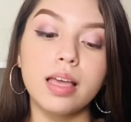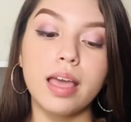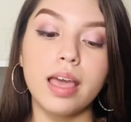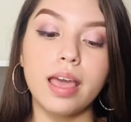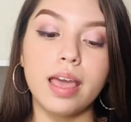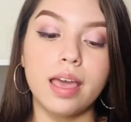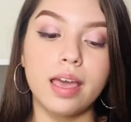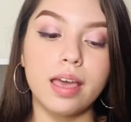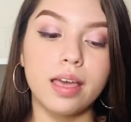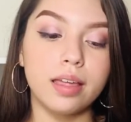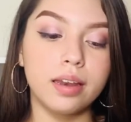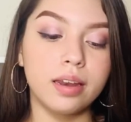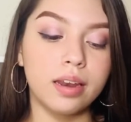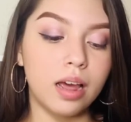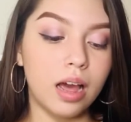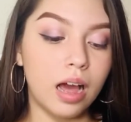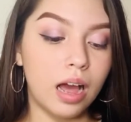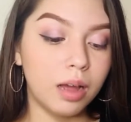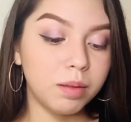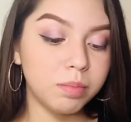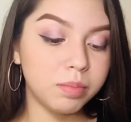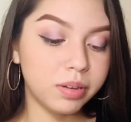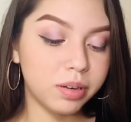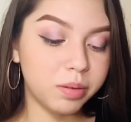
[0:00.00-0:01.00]
And
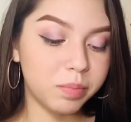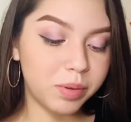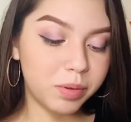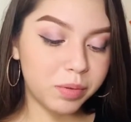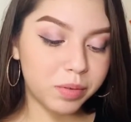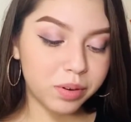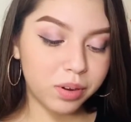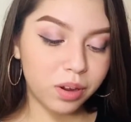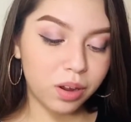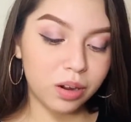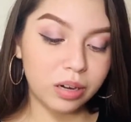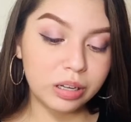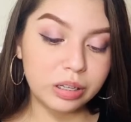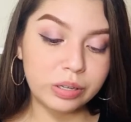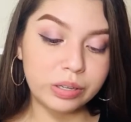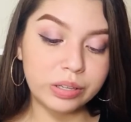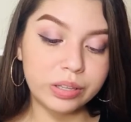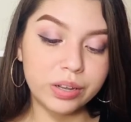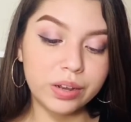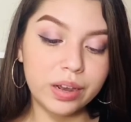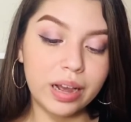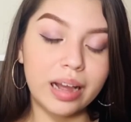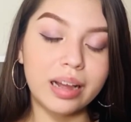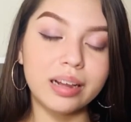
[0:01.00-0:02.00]
I'm gonna be real honest
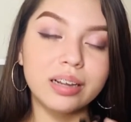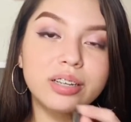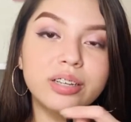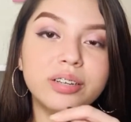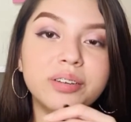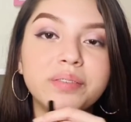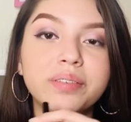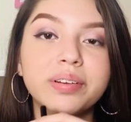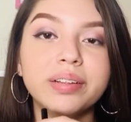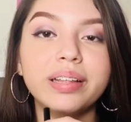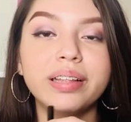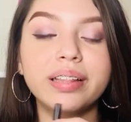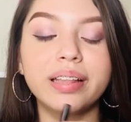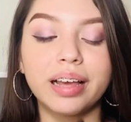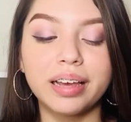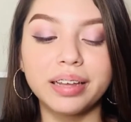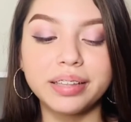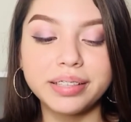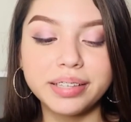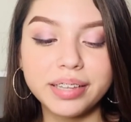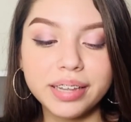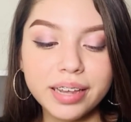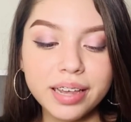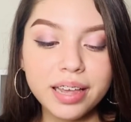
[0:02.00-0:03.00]
with you, I actually really
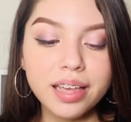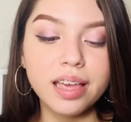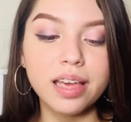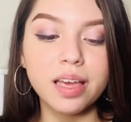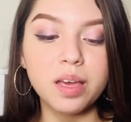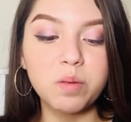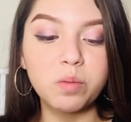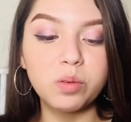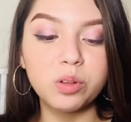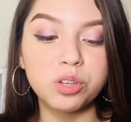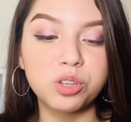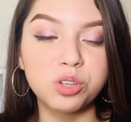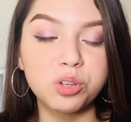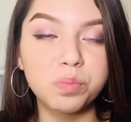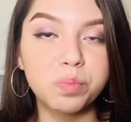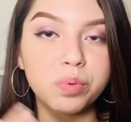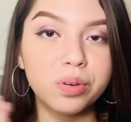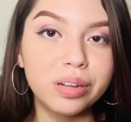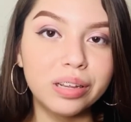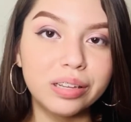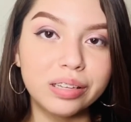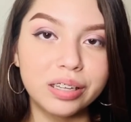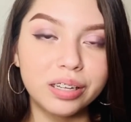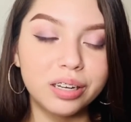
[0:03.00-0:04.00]
liked it. It was
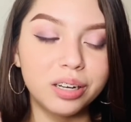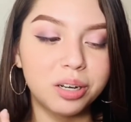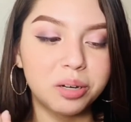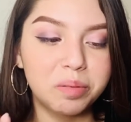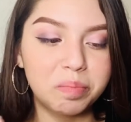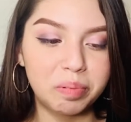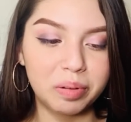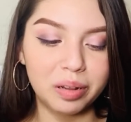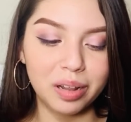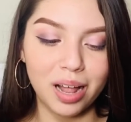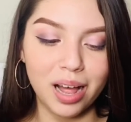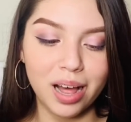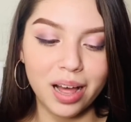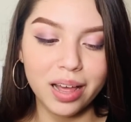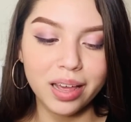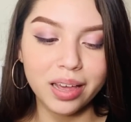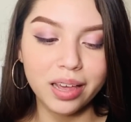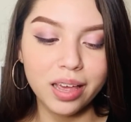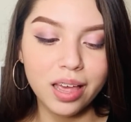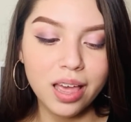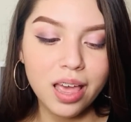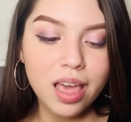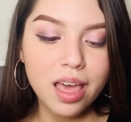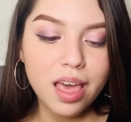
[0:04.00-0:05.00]
super easy to
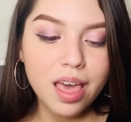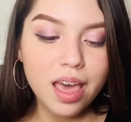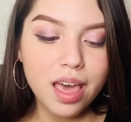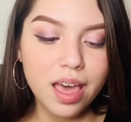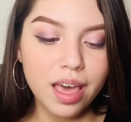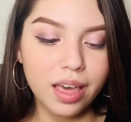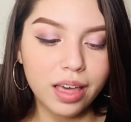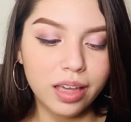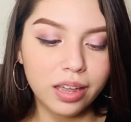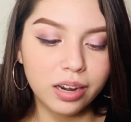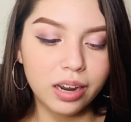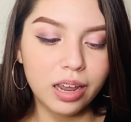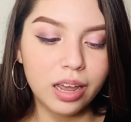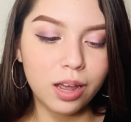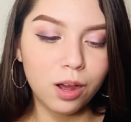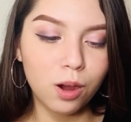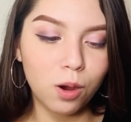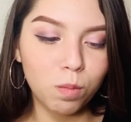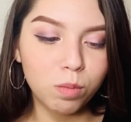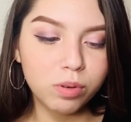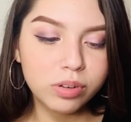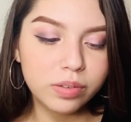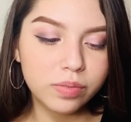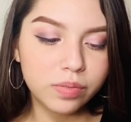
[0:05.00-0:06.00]
apply, and it
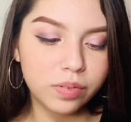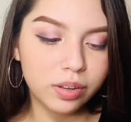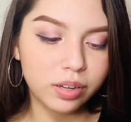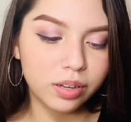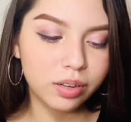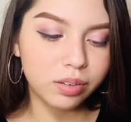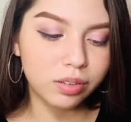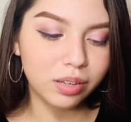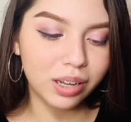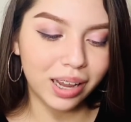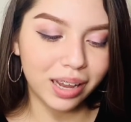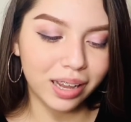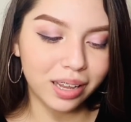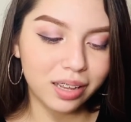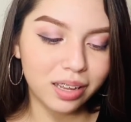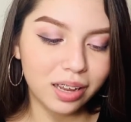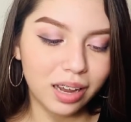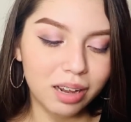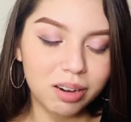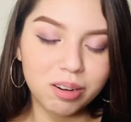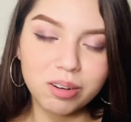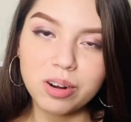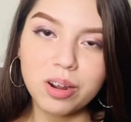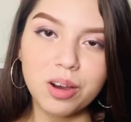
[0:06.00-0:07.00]
almost felt like,
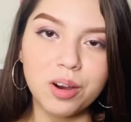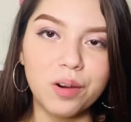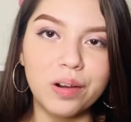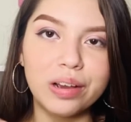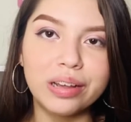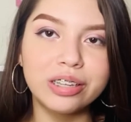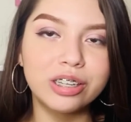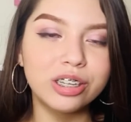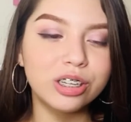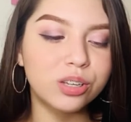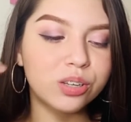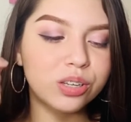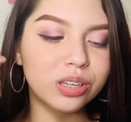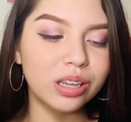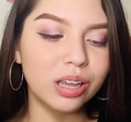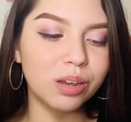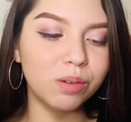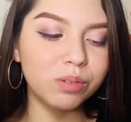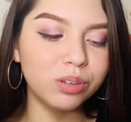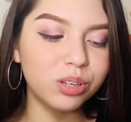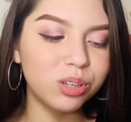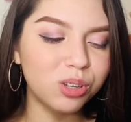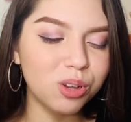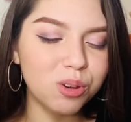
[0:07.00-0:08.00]
I don't know, it
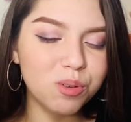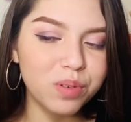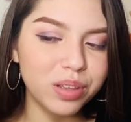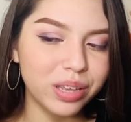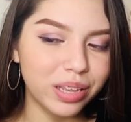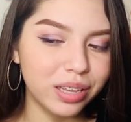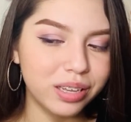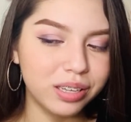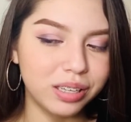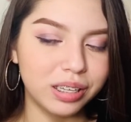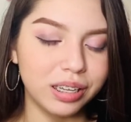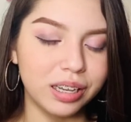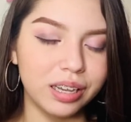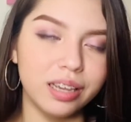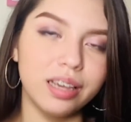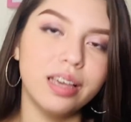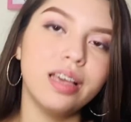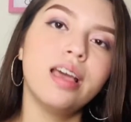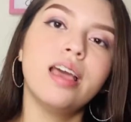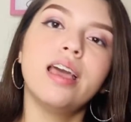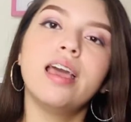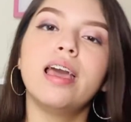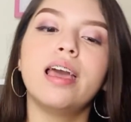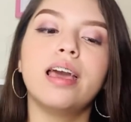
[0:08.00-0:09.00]
was so easy,
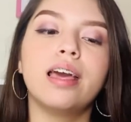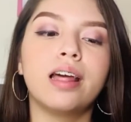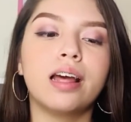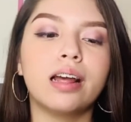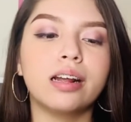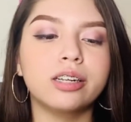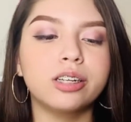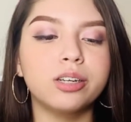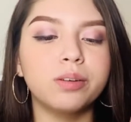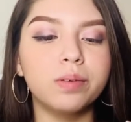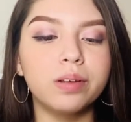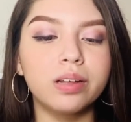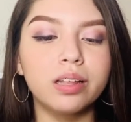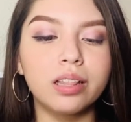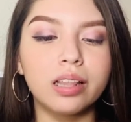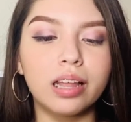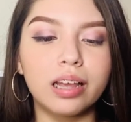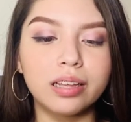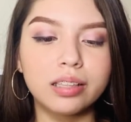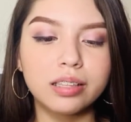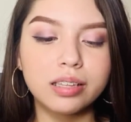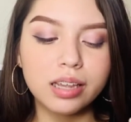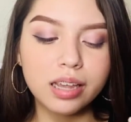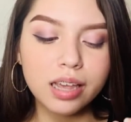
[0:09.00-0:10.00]
and I actually really
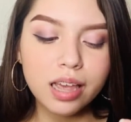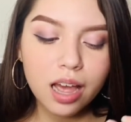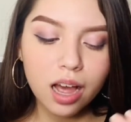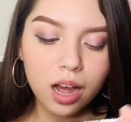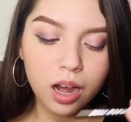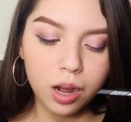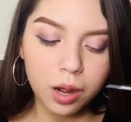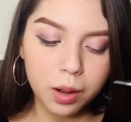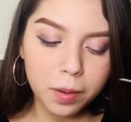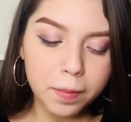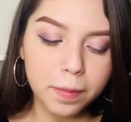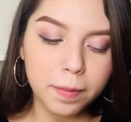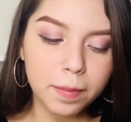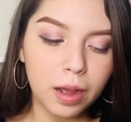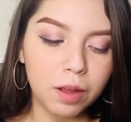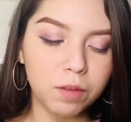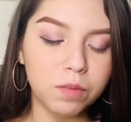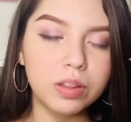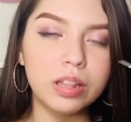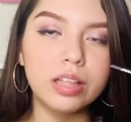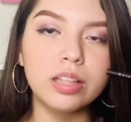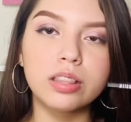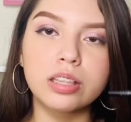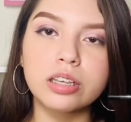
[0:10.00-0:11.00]
liked it. I
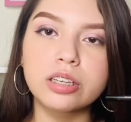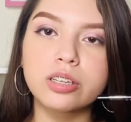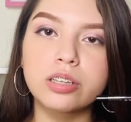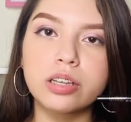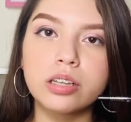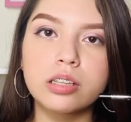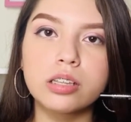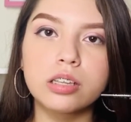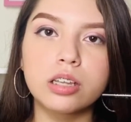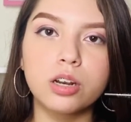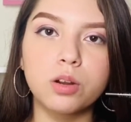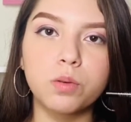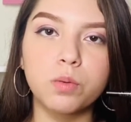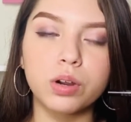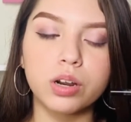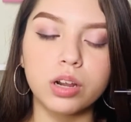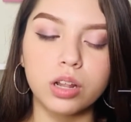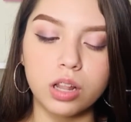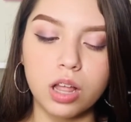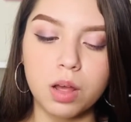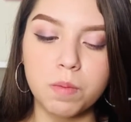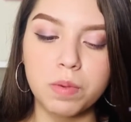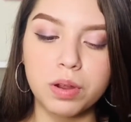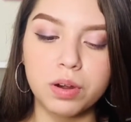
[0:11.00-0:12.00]
feel like this one's gonna work a
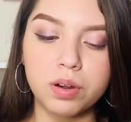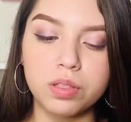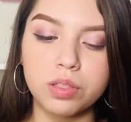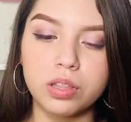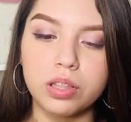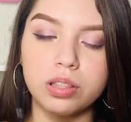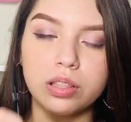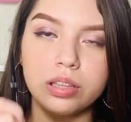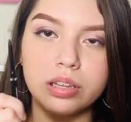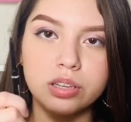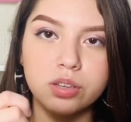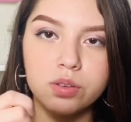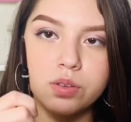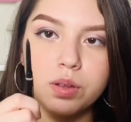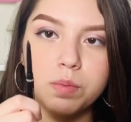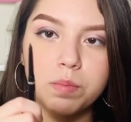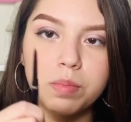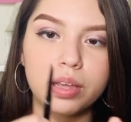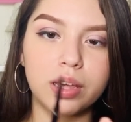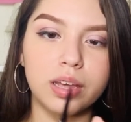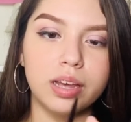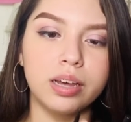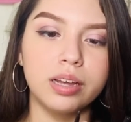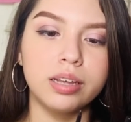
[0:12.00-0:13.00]
lot better than this one,
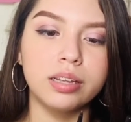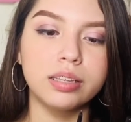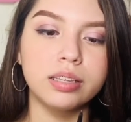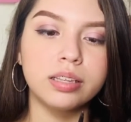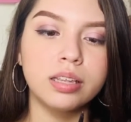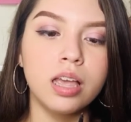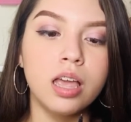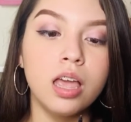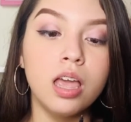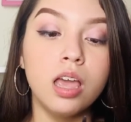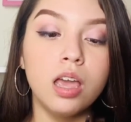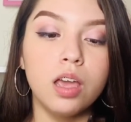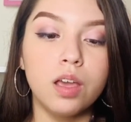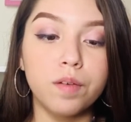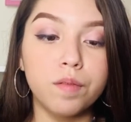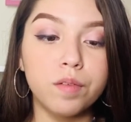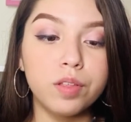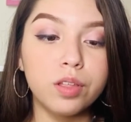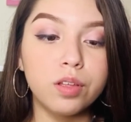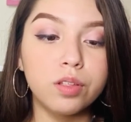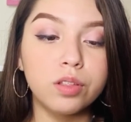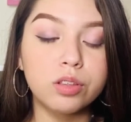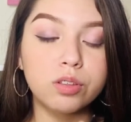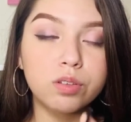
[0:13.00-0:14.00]
because
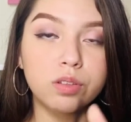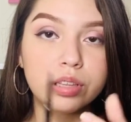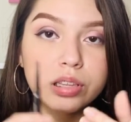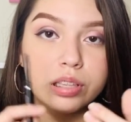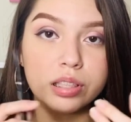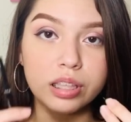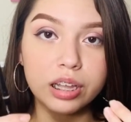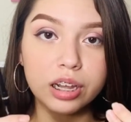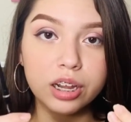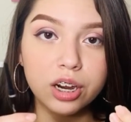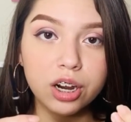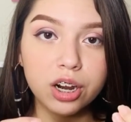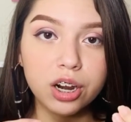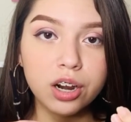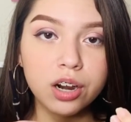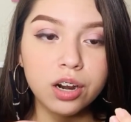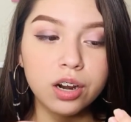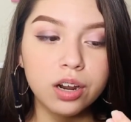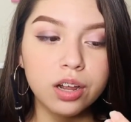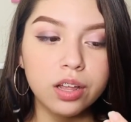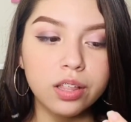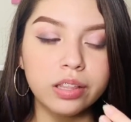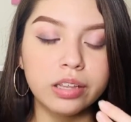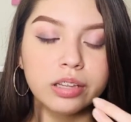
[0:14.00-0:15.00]
even though this one's
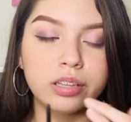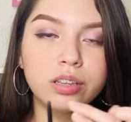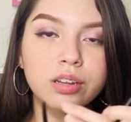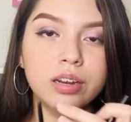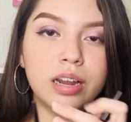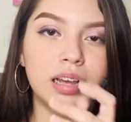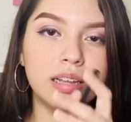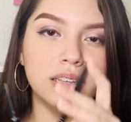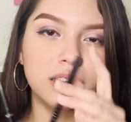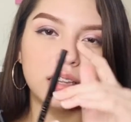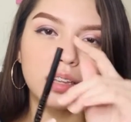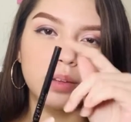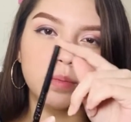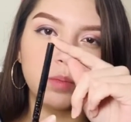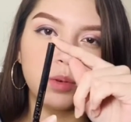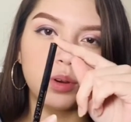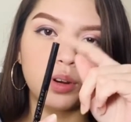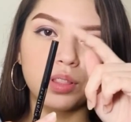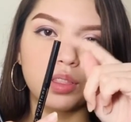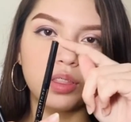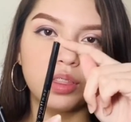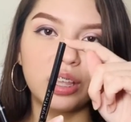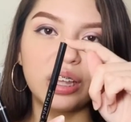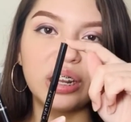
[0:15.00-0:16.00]
thicker, this one has a
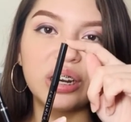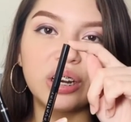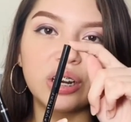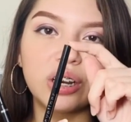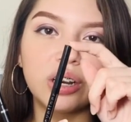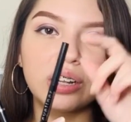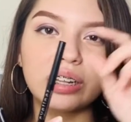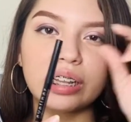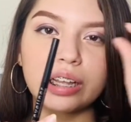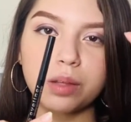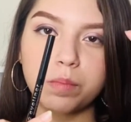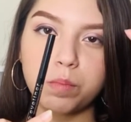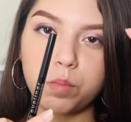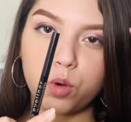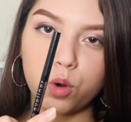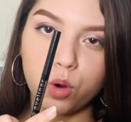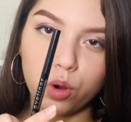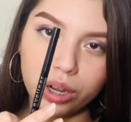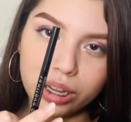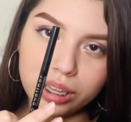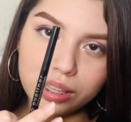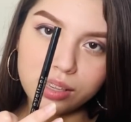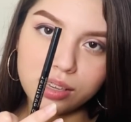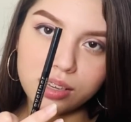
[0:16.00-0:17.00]
more thinner like
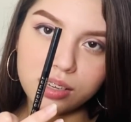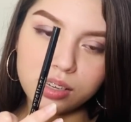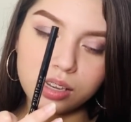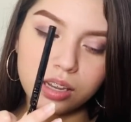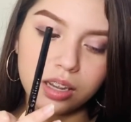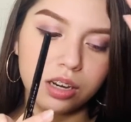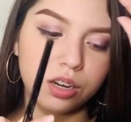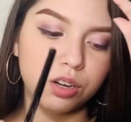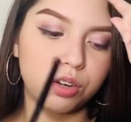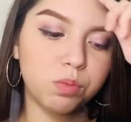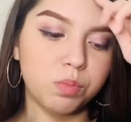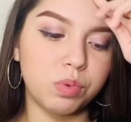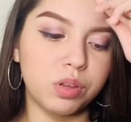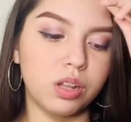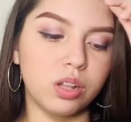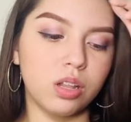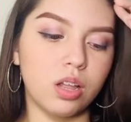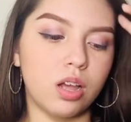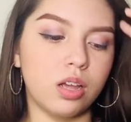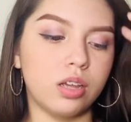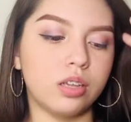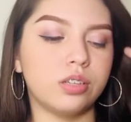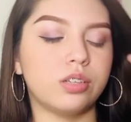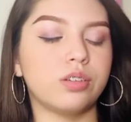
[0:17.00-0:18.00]
points, and it'll be a
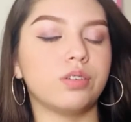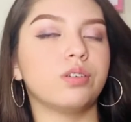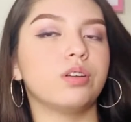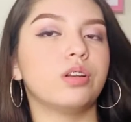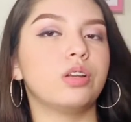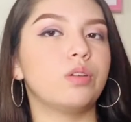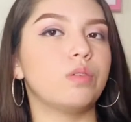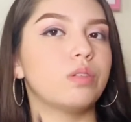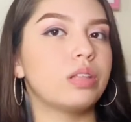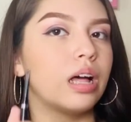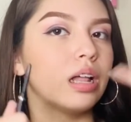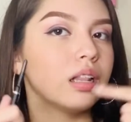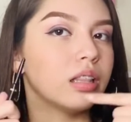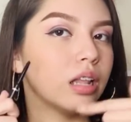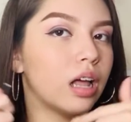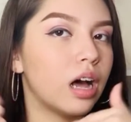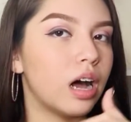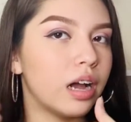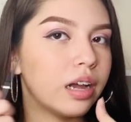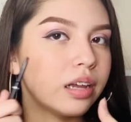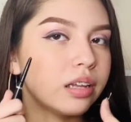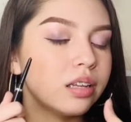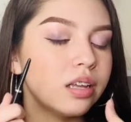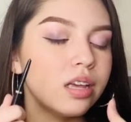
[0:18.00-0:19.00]
lot easier to do that
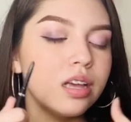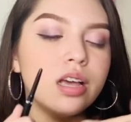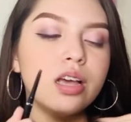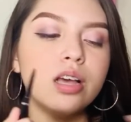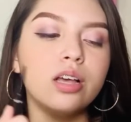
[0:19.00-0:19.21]
line.